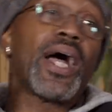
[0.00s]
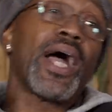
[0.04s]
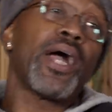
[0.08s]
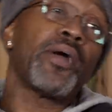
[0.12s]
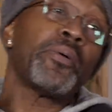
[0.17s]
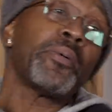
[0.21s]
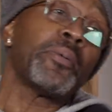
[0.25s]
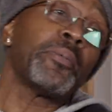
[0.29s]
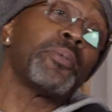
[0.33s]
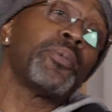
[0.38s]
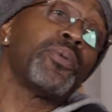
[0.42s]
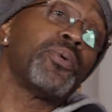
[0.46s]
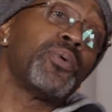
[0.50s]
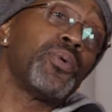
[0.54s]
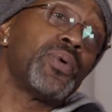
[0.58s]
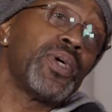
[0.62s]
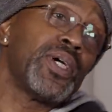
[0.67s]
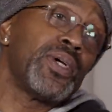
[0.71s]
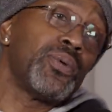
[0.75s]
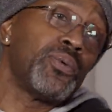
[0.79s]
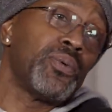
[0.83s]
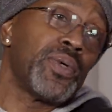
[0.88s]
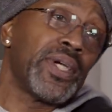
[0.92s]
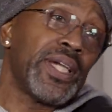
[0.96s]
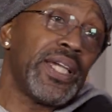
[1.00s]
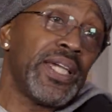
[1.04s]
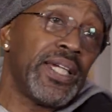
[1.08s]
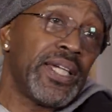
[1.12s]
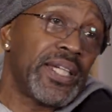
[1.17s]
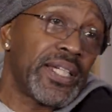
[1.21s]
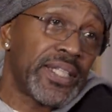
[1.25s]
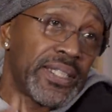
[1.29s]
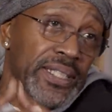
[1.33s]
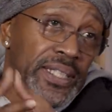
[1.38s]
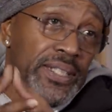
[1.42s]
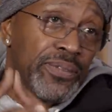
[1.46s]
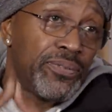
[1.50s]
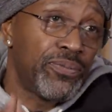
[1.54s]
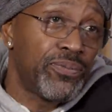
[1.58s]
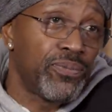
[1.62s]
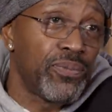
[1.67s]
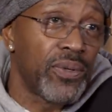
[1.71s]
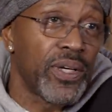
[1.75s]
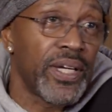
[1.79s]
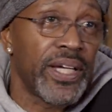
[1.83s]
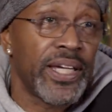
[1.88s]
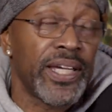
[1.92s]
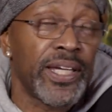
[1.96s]
I when he, because he,
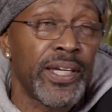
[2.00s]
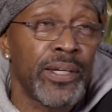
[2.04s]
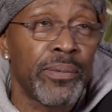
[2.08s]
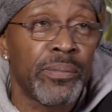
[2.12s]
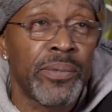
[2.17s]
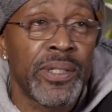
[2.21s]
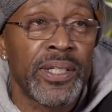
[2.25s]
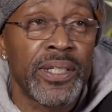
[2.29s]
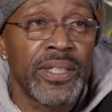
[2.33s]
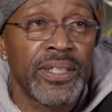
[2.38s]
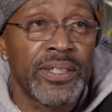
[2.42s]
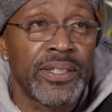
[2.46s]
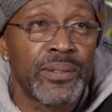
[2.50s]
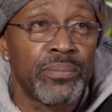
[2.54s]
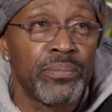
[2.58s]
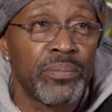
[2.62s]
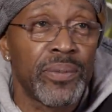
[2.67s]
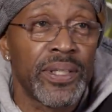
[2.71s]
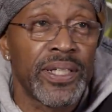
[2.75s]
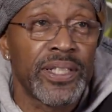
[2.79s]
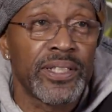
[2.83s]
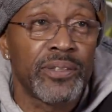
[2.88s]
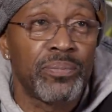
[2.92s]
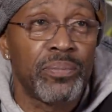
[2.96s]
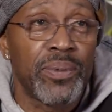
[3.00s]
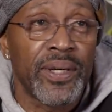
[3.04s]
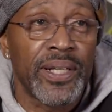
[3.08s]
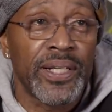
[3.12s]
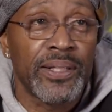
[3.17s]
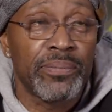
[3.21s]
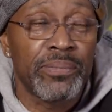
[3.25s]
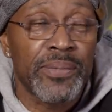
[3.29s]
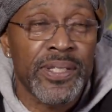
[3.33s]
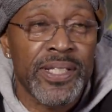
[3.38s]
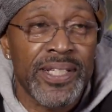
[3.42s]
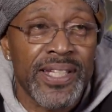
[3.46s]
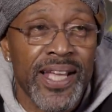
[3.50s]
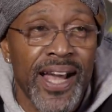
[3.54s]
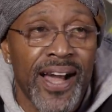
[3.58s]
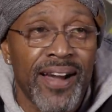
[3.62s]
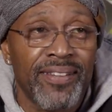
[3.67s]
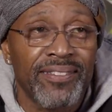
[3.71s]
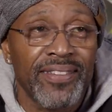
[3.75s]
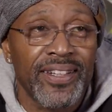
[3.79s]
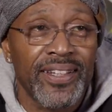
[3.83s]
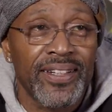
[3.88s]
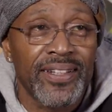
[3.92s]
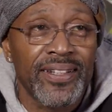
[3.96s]
him and his buddy
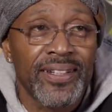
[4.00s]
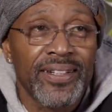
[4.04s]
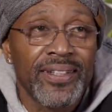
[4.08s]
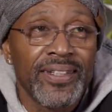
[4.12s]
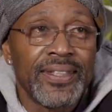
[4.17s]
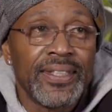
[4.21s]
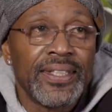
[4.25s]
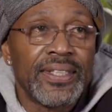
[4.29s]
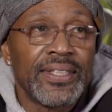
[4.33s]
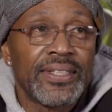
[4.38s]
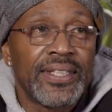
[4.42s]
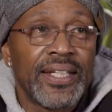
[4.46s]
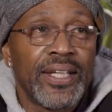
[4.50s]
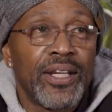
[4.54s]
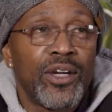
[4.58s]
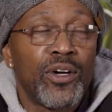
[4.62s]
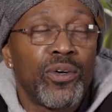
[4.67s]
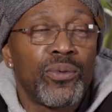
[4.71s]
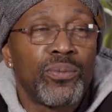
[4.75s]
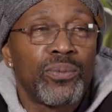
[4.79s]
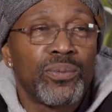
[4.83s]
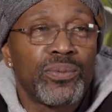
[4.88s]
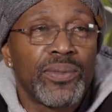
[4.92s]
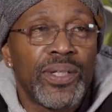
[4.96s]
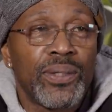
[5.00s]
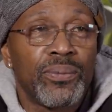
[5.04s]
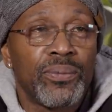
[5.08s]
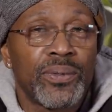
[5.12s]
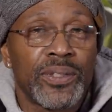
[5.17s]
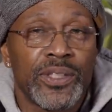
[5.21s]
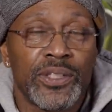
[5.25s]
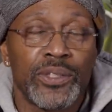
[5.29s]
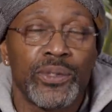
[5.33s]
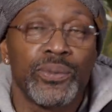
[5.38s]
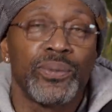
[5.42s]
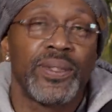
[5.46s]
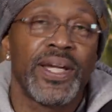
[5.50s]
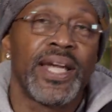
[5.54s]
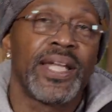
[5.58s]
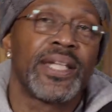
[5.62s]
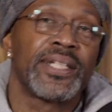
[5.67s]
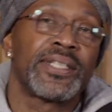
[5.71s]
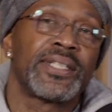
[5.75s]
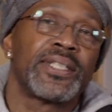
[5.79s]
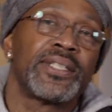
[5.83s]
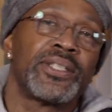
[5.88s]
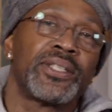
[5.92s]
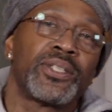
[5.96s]
Masavia, they went to Duke
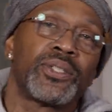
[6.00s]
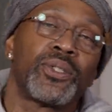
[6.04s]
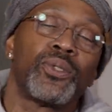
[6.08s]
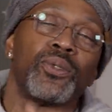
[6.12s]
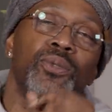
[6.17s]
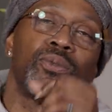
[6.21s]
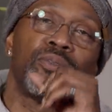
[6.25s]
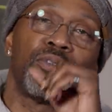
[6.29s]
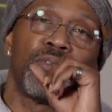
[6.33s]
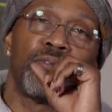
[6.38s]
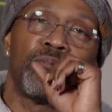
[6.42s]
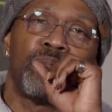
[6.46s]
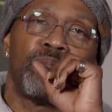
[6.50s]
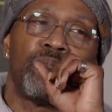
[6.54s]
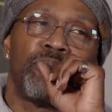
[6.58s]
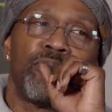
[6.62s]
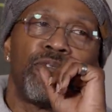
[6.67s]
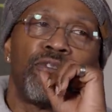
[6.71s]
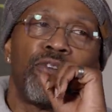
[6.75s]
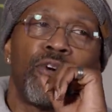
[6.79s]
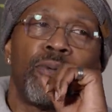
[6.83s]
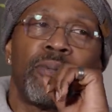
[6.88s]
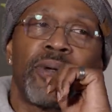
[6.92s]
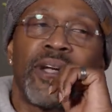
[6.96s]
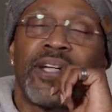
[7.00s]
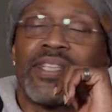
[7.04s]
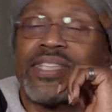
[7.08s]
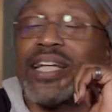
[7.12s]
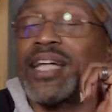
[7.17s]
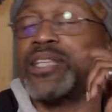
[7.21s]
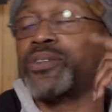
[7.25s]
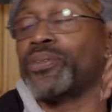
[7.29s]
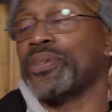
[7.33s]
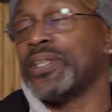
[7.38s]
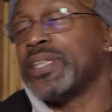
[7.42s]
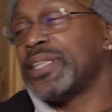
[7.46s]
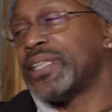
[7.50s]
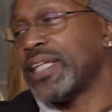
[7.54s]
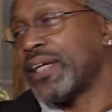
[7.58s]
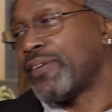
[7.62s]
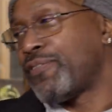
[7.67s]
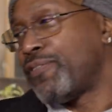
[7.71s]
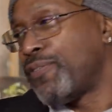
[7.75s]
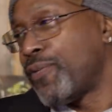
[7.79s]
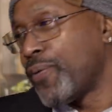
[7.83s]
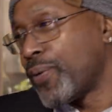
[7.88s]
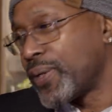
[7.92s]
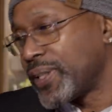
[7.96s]
Ellington School for Performing Arts. That's when he was
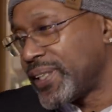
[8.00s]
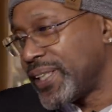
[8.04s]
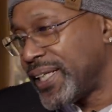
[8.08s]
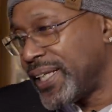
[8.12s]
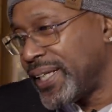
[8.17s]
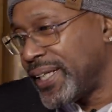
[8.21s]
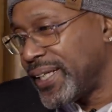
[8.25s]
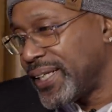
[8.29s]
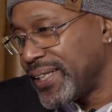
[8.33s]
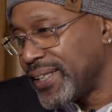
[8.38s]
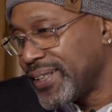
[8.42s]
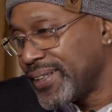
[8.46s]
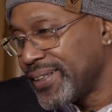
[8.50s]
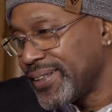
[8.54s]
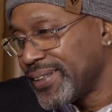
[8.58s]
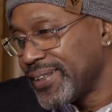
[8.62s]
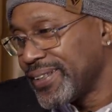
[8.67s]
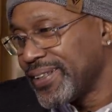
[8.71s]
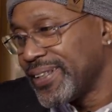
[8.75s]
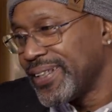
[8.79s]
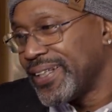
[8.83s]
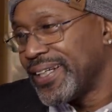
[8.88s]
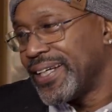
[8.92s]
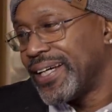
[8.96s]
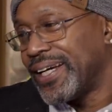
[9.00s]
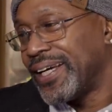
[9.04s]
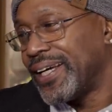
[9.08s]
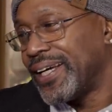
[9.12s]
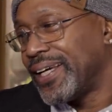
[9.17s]
like 14. Mm-hmm.